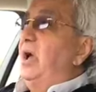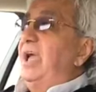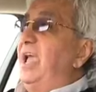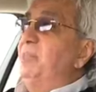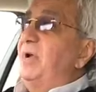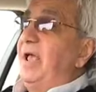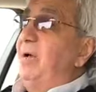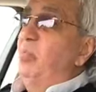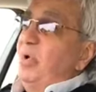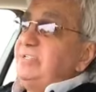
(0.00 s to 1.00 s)

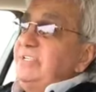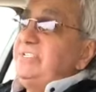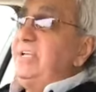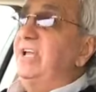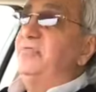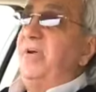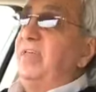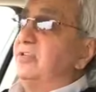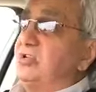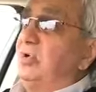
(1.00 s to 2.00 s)
Abraham wasn't seeing
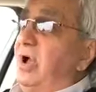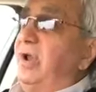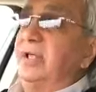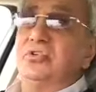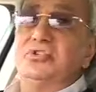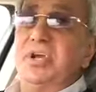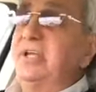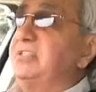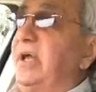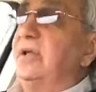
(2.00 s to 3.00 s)
faith, so God had to
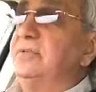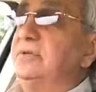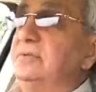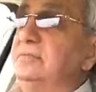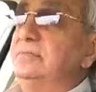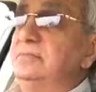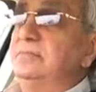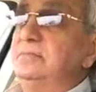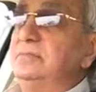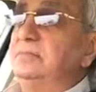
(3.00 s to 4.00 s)
change that.
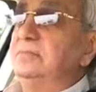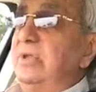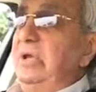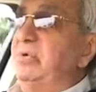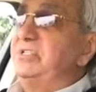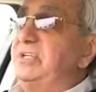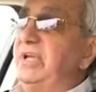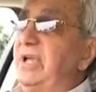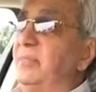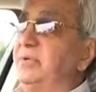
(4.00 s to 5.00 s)
He was
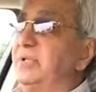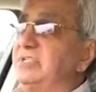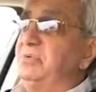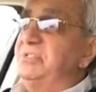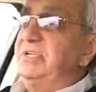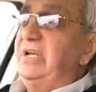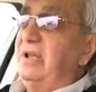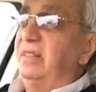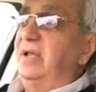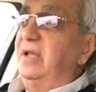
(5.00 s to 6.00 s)
seeing emptiness. He was seeing
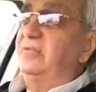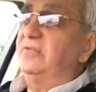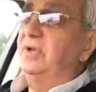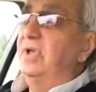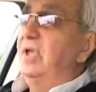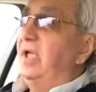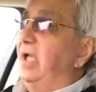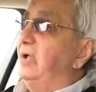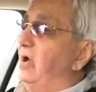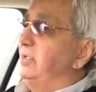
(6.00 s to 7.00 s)
nothingness.
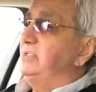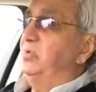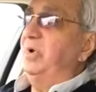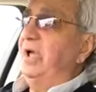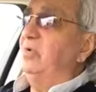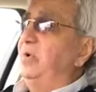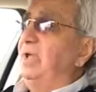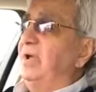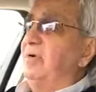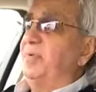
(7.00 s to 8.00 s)
And God said, we, we
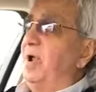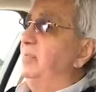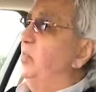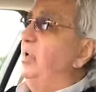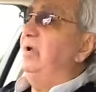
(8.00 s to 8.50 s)
have a problem. We,